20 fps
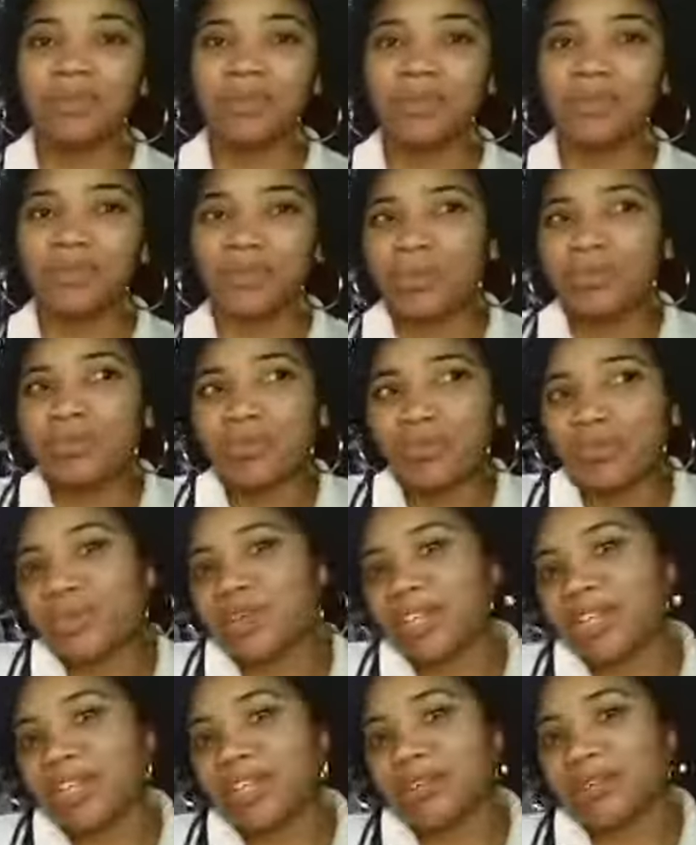We're
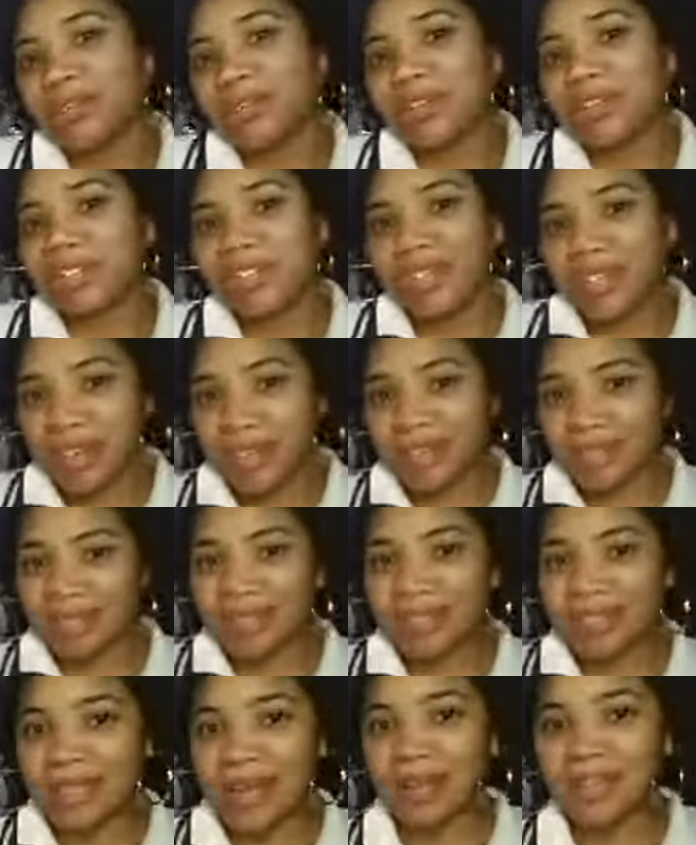really, we're only like
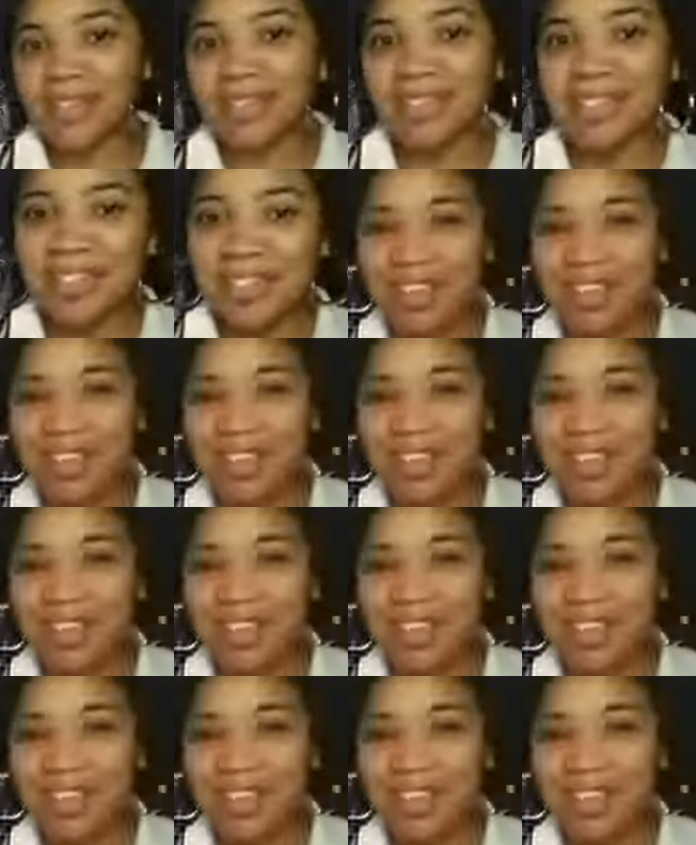six dollars.